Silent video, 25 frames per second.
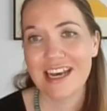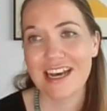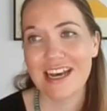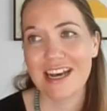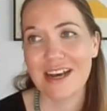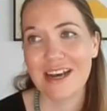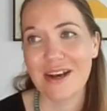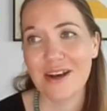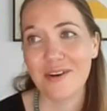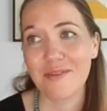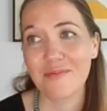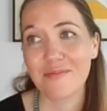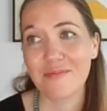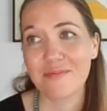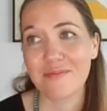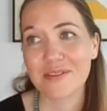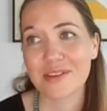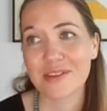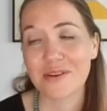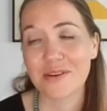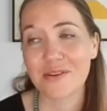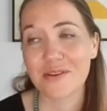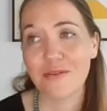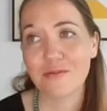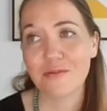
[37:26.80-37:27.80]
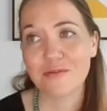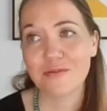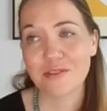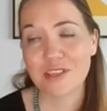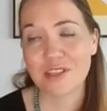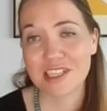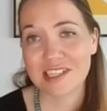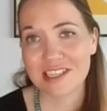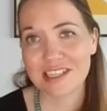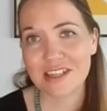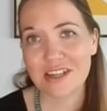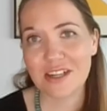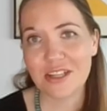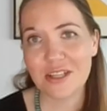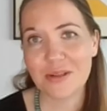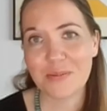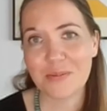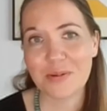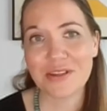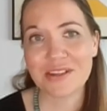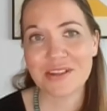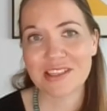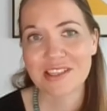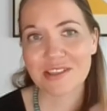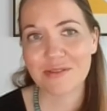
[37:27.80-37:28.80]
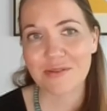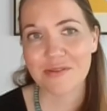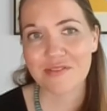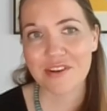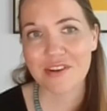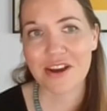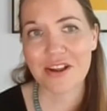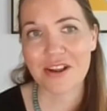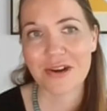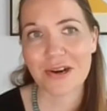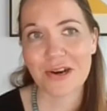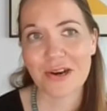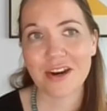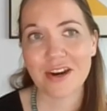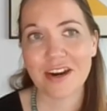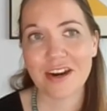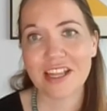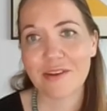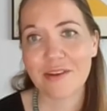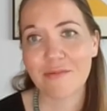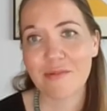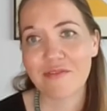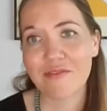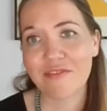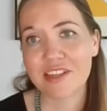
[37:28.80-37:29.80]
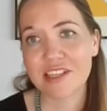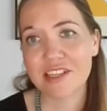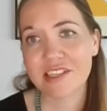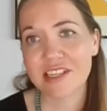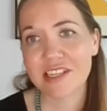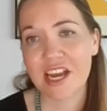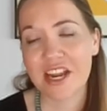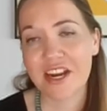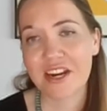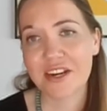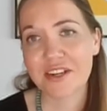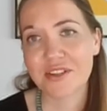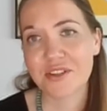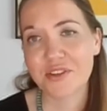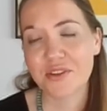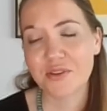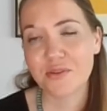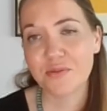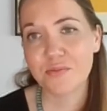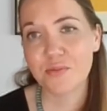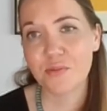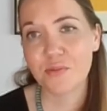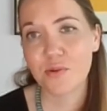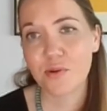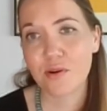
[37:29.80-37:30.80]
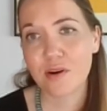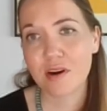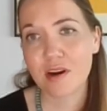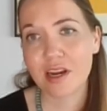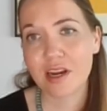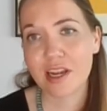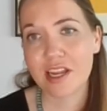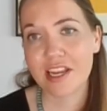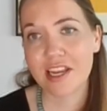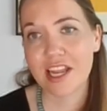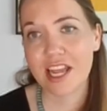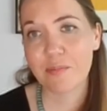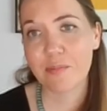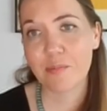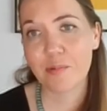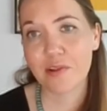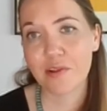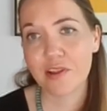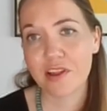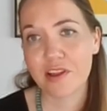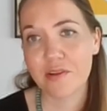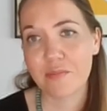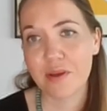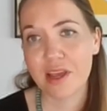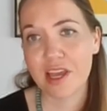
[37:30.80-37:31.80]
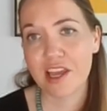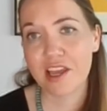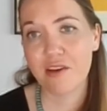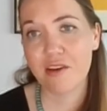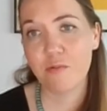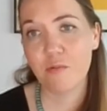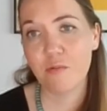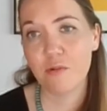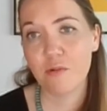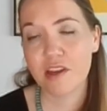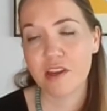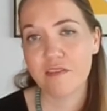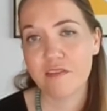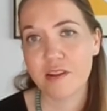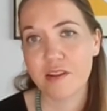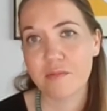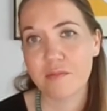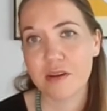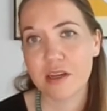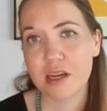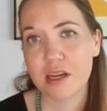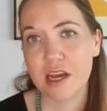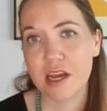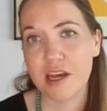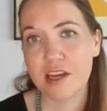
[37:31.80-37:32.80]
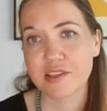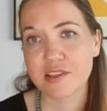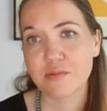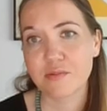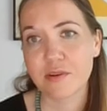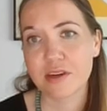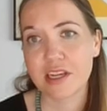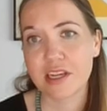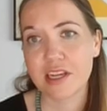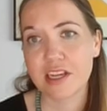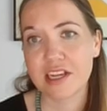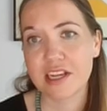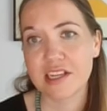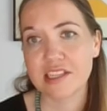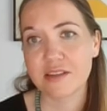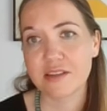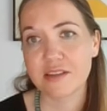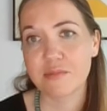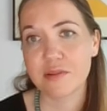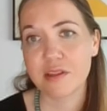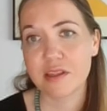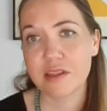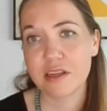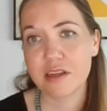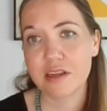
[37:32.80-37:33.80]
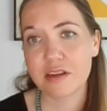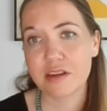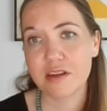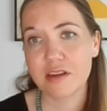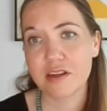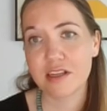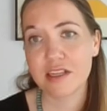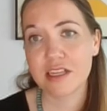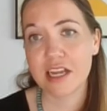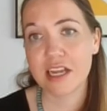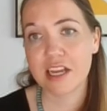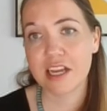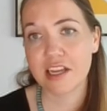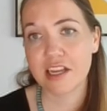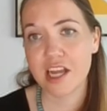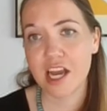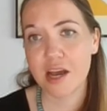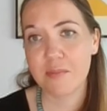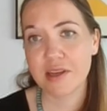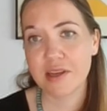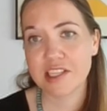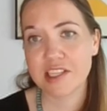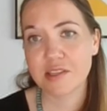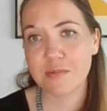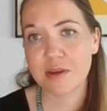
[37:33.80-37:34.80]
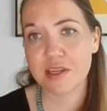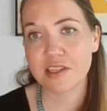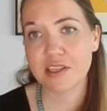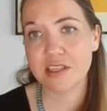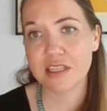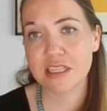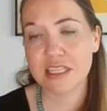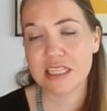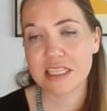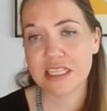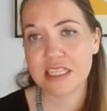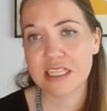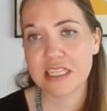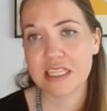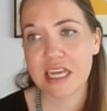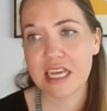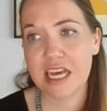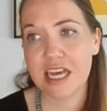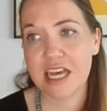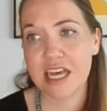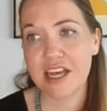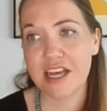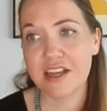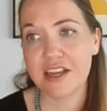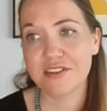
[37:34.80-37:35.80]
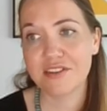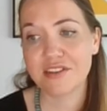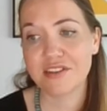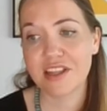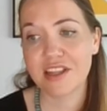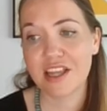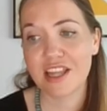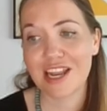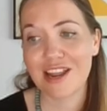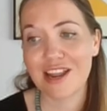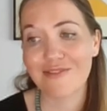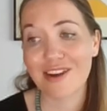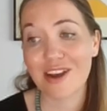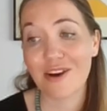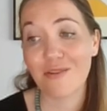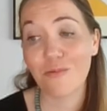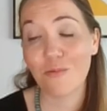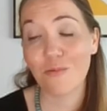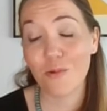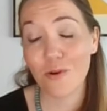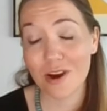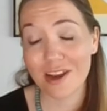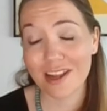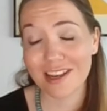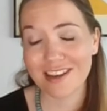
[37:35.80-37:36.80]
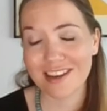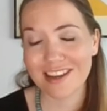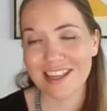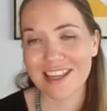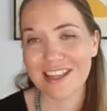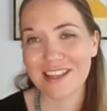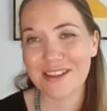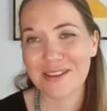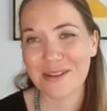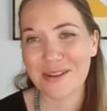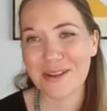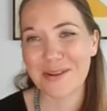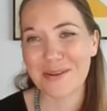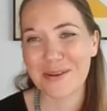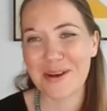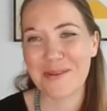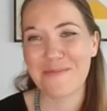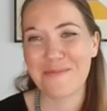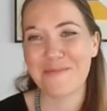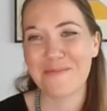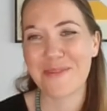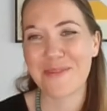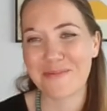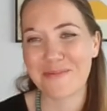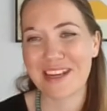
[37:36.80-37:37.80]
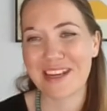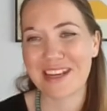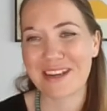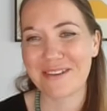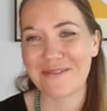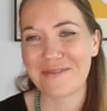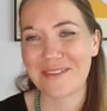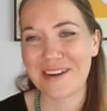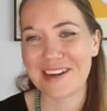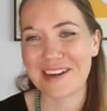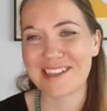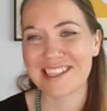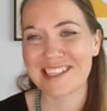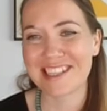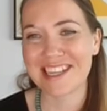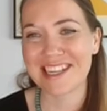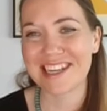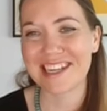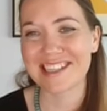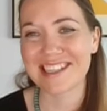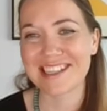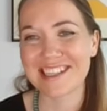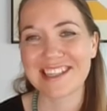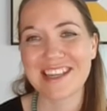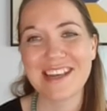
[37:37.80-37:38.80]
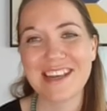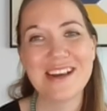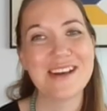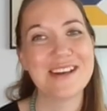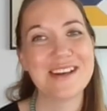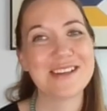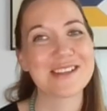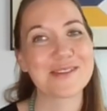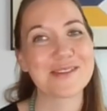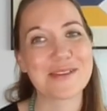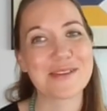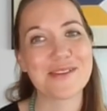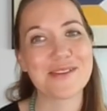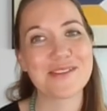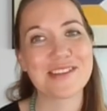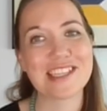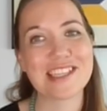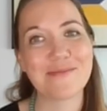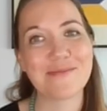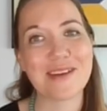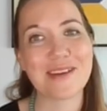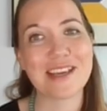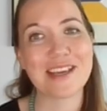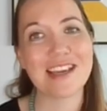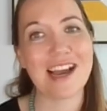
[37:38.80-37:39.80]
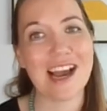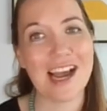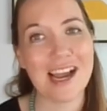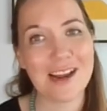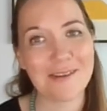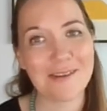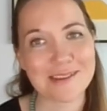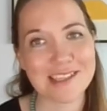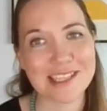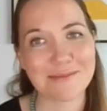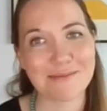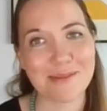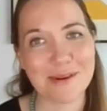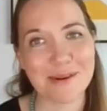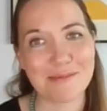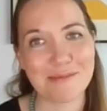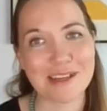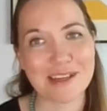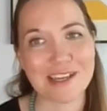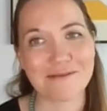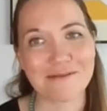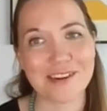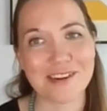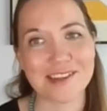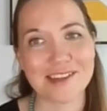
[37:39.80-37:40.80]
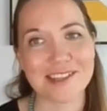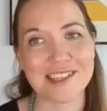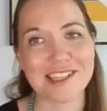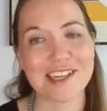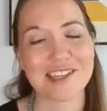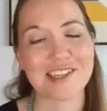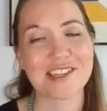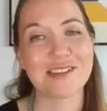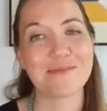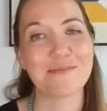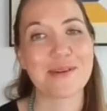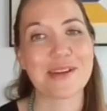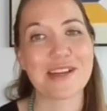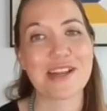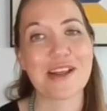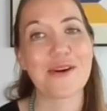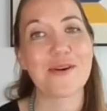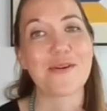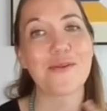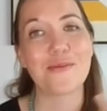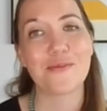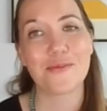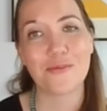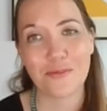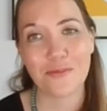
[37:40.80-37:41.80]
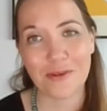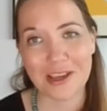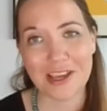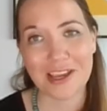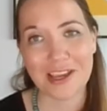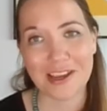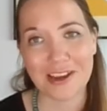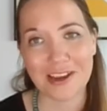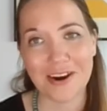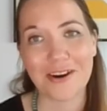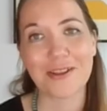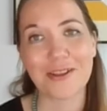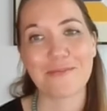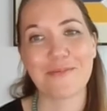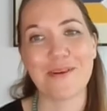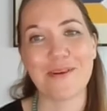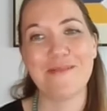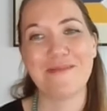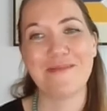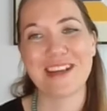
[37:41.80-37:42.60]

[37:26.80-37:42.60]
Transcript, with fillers: Um, so she's still in the books. So we've got her, and then we've just hired two more in April and May. One of them is working as a political and economic specialist, and then I've got one in the public affairs section. So it used to be I was the public affairs section, but now we are the